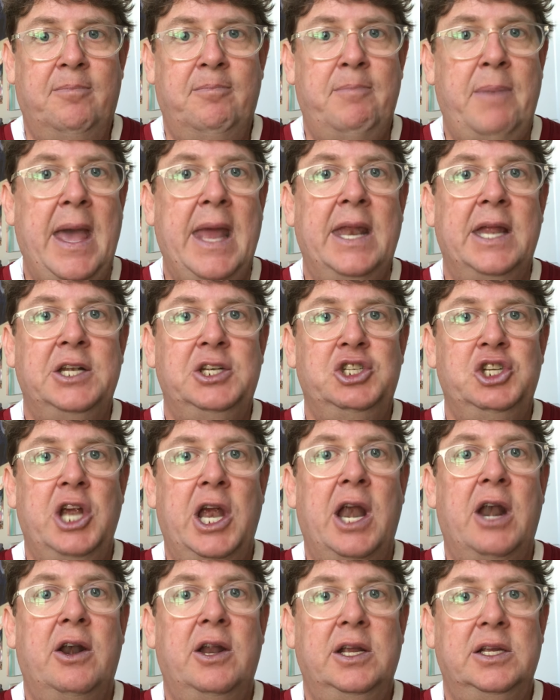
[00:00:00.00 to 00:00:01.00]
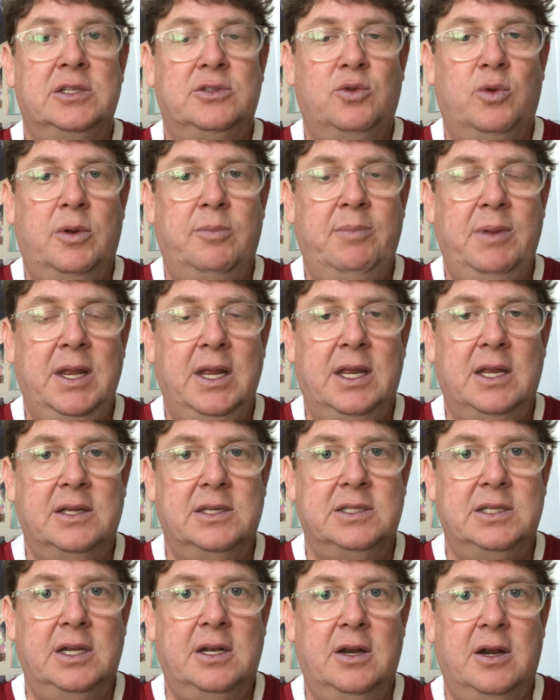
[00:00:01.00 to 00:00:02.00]
Ben & Jerry's would be
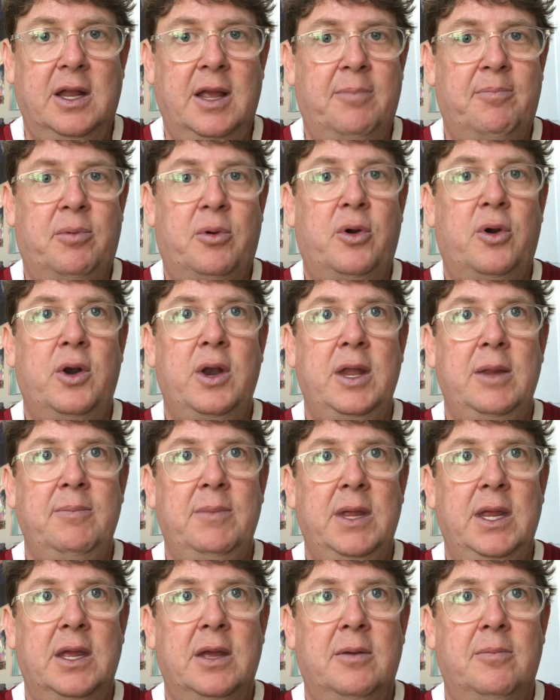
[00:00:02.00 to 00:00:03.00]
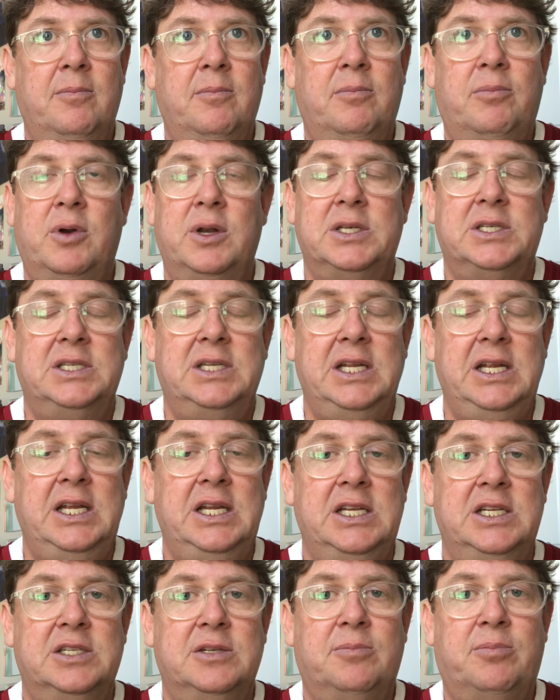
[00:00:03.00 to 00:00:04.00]
considered a premium
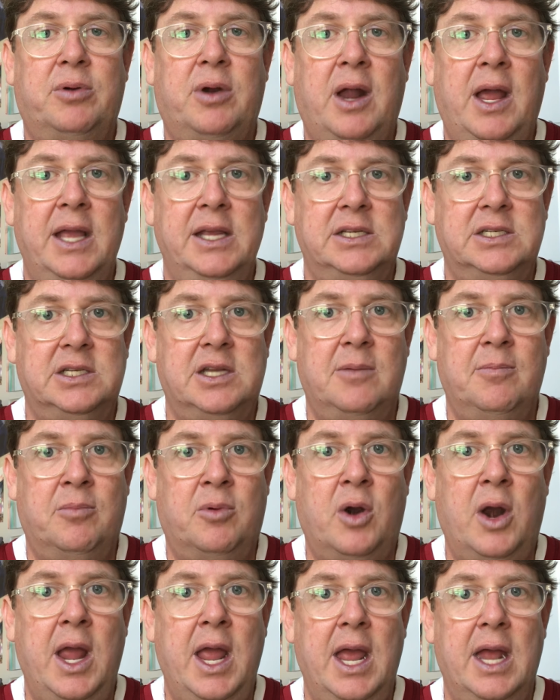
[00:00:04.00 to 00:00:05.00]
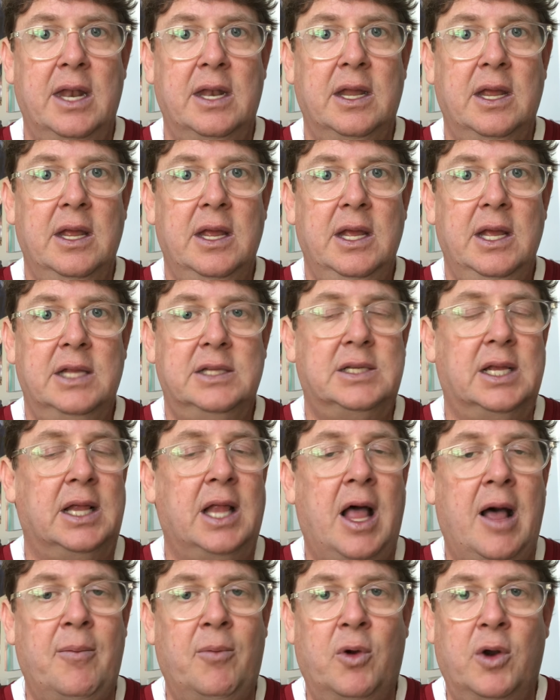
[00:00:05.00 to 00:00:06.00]
prestige priced brand. It's a
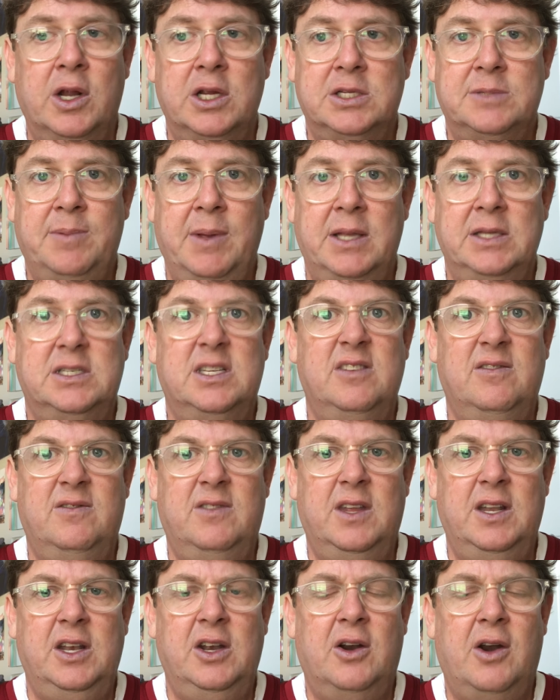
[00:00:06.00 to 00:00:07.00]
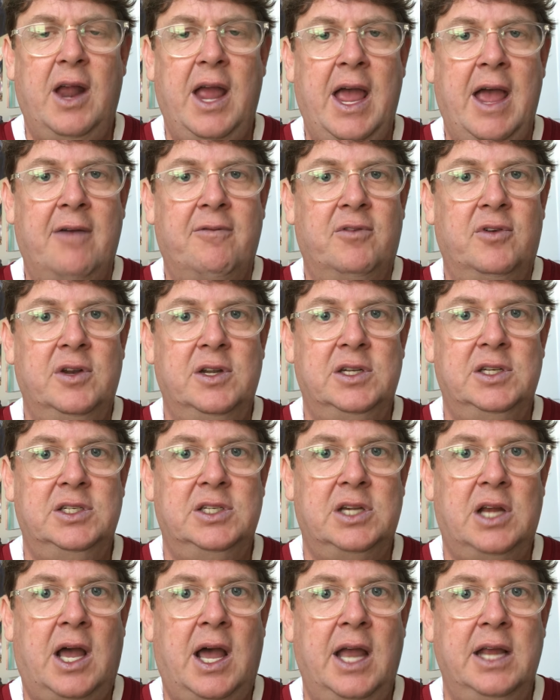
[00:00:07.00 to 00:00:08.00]
lot more expensive than your
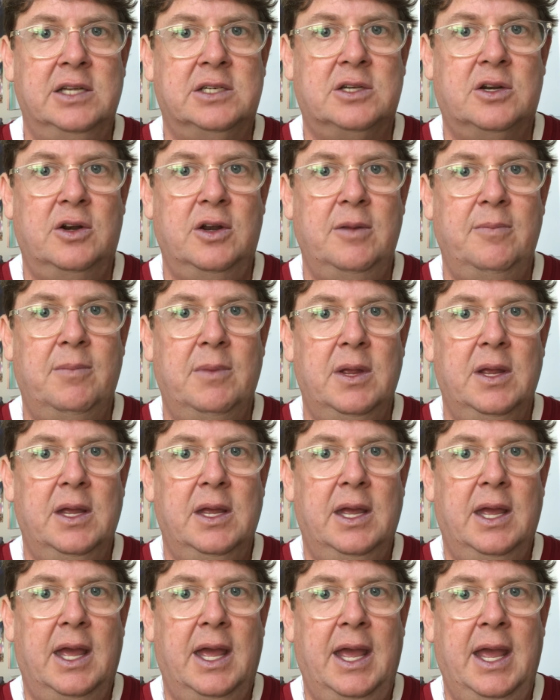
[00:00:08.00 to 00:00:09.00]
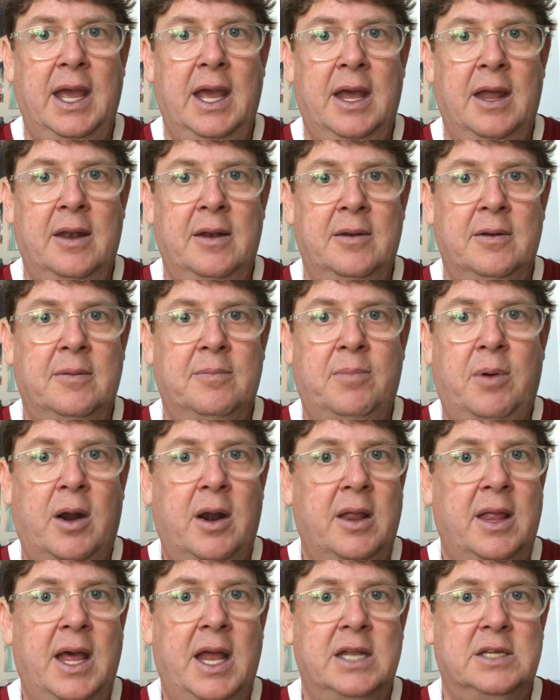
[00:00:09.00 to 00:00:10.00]
average ice cream. And
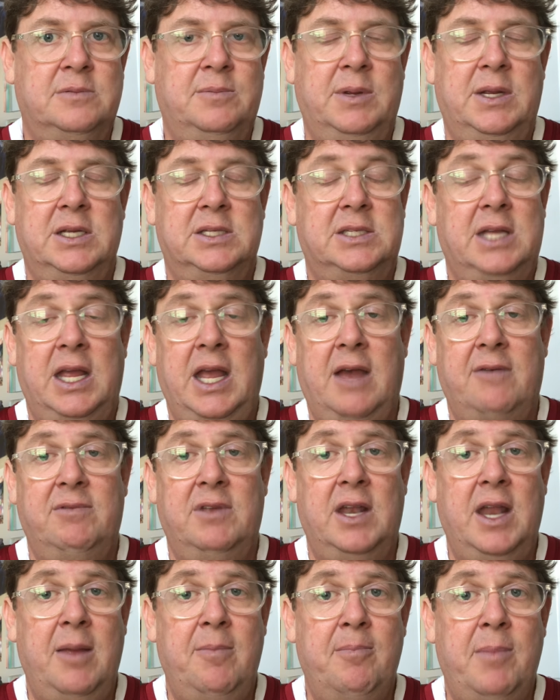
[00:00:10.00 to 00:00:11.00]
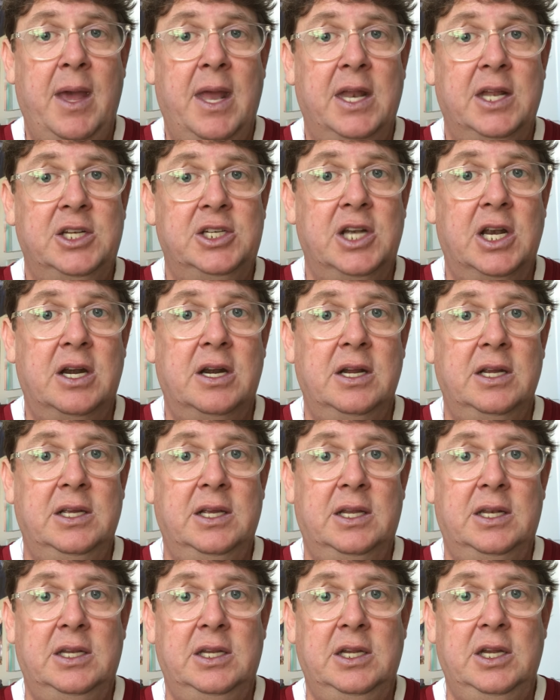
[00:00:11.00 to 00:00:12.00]
part of that is because they have the name Ben & Jerry
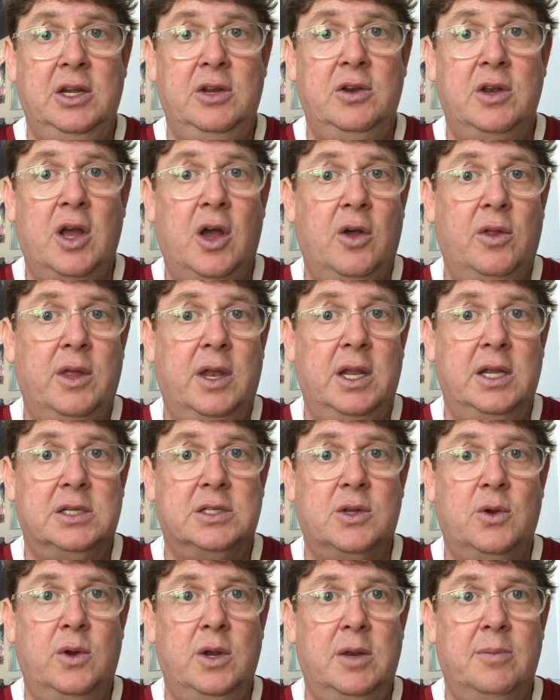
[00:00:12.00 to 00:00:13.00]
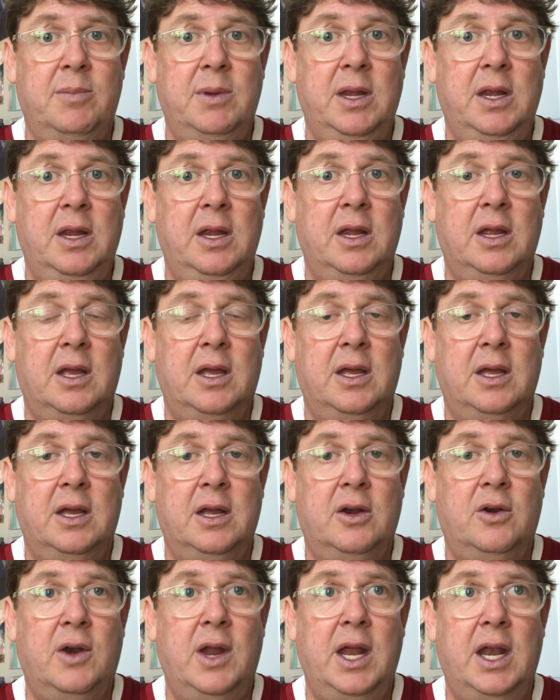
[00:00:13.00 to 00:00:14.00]
and you know that it's going to be a
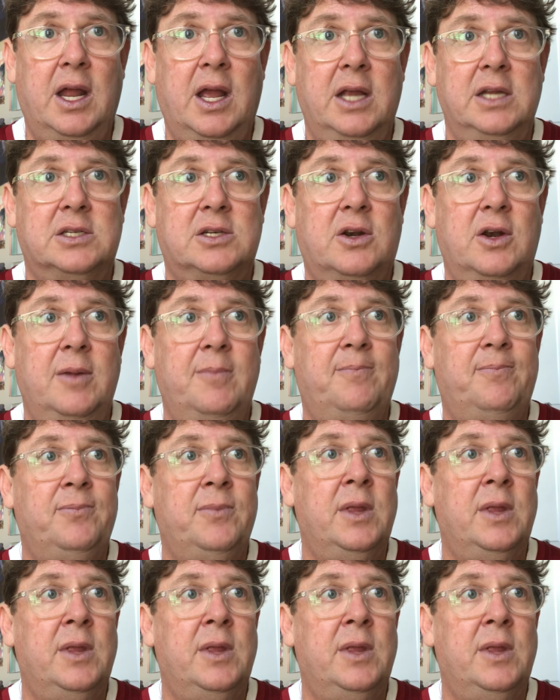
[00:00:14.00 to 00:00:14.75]
great ice cream.